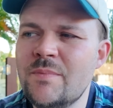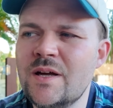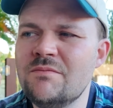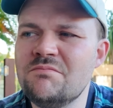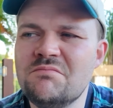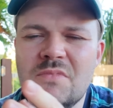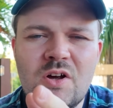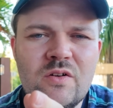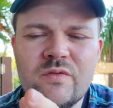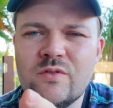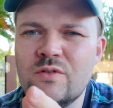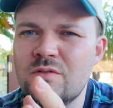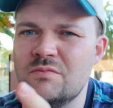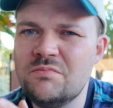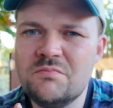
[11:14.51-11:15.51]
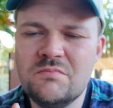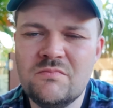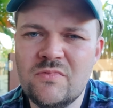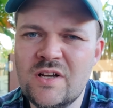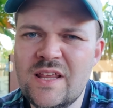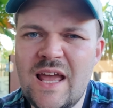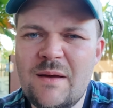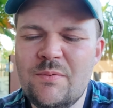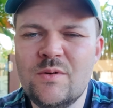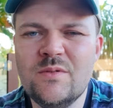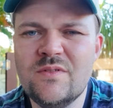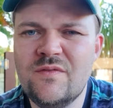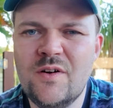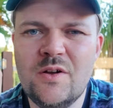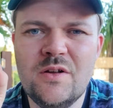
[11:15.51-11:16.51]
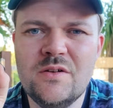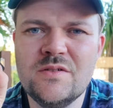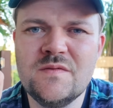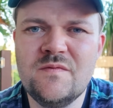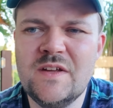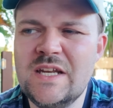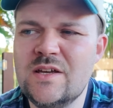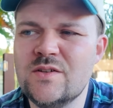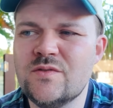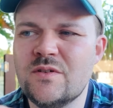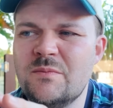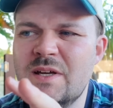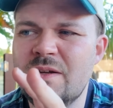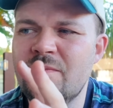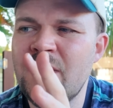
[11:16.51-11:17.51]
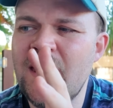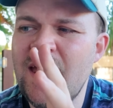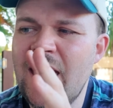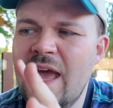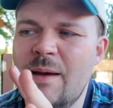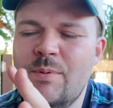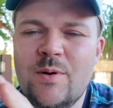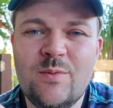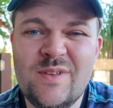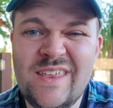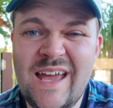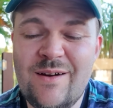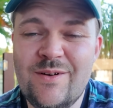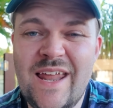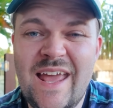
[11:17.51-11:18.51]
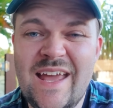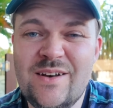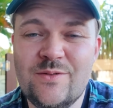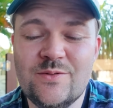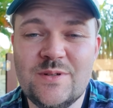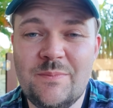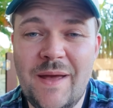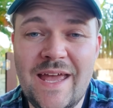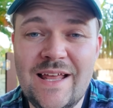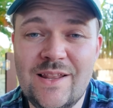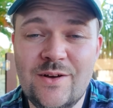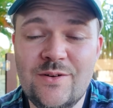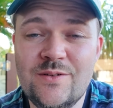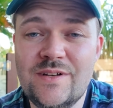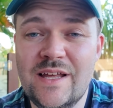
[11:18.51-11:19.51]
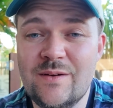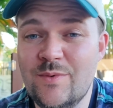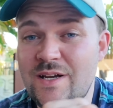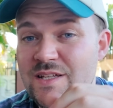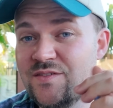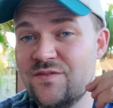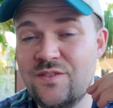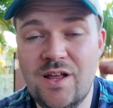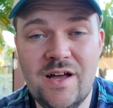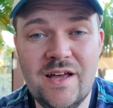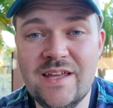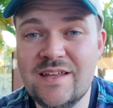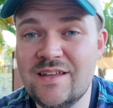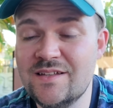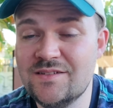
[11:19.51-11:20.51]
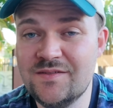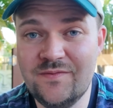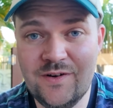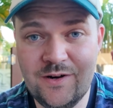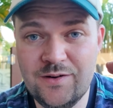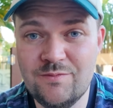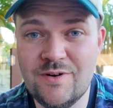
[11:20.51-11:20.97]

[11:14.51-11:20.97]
But overall, really happy with photos and videos from it. Happy with how it handles a payload. Like when it's flying, it's very